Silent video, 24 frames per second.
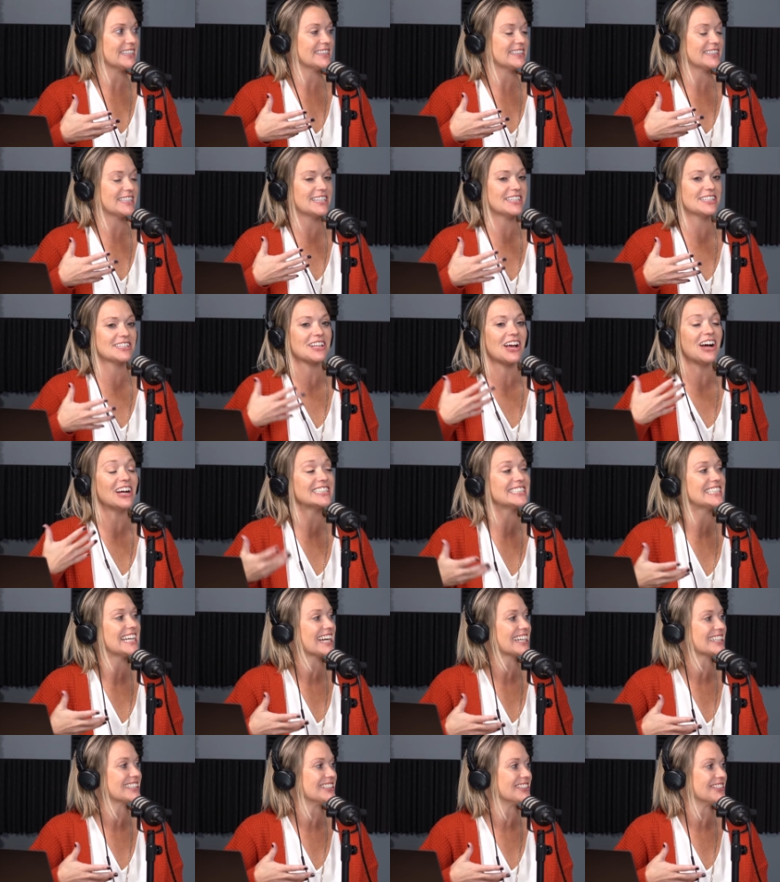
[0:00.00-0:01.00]
let us
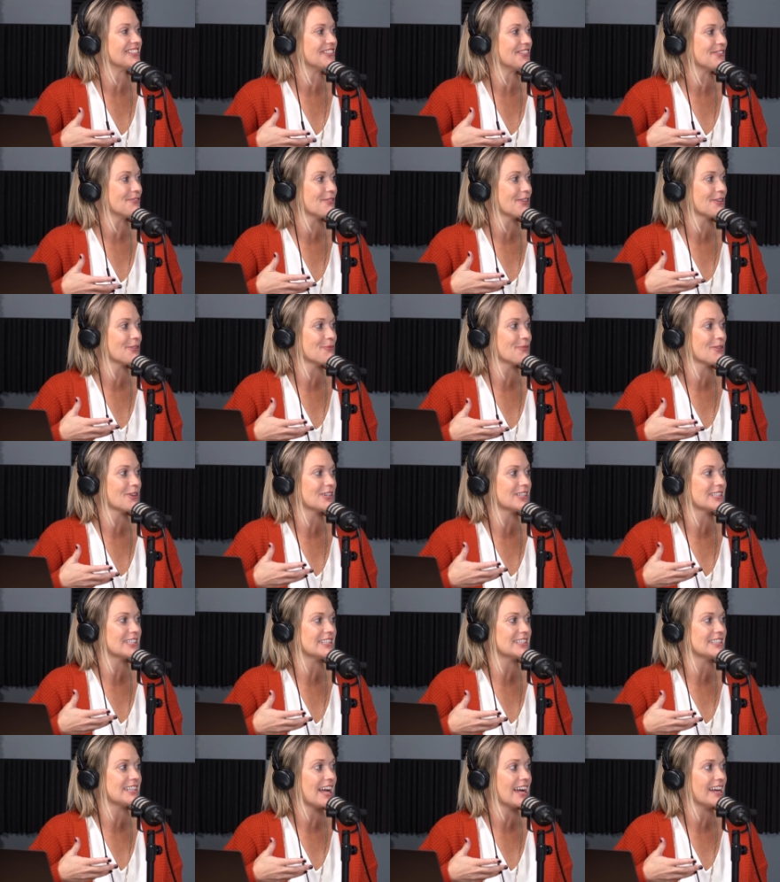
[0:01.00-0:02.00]
contact you. We're, we're a
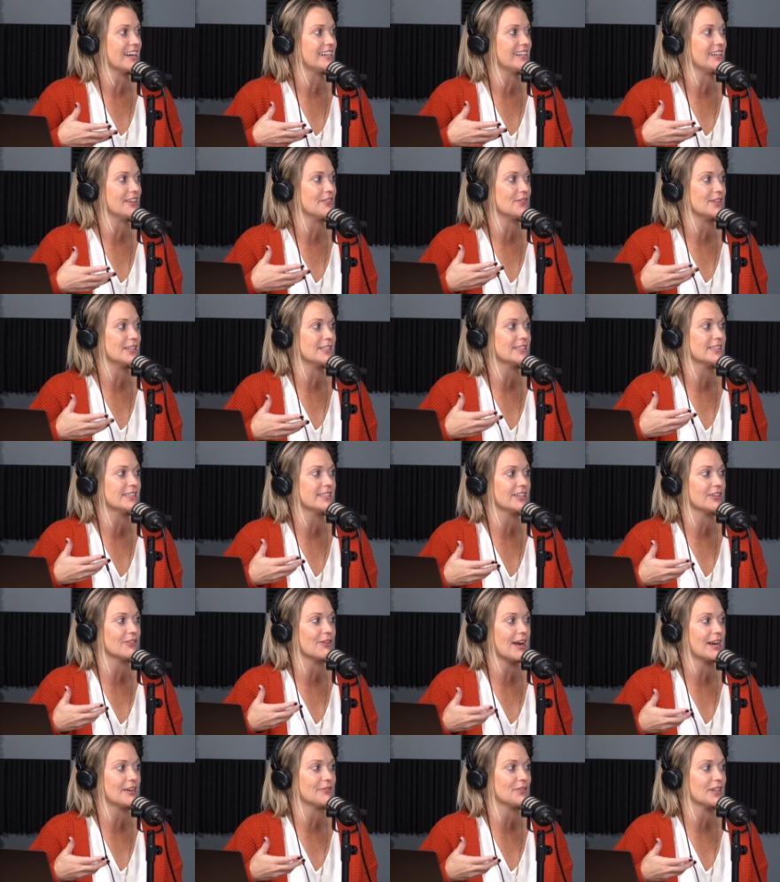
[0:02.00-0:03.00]
society of instant
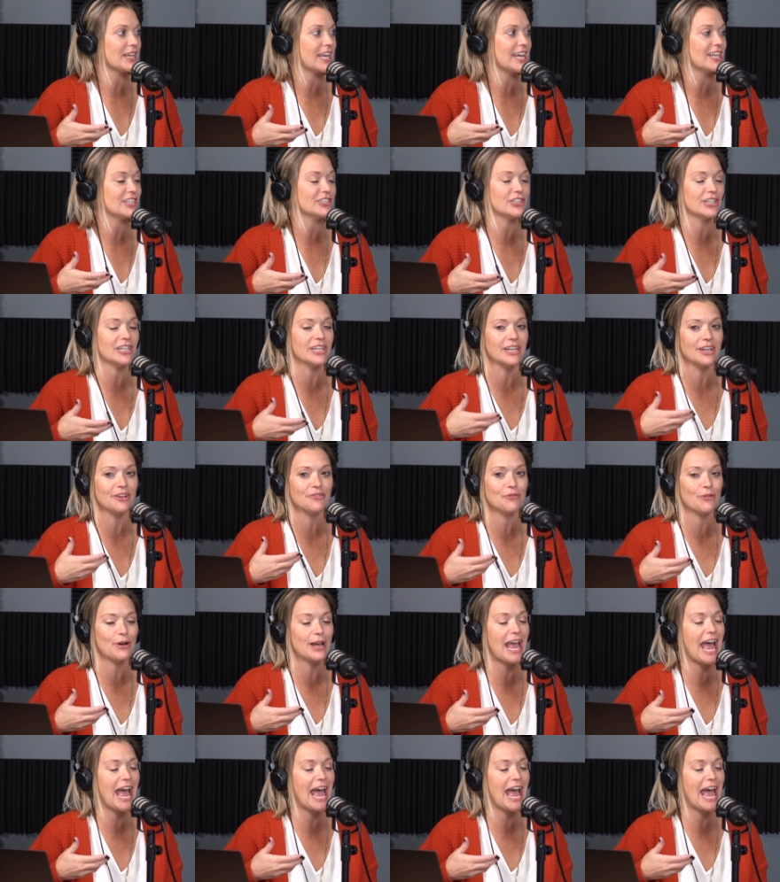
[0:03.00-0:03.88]
gratification. If we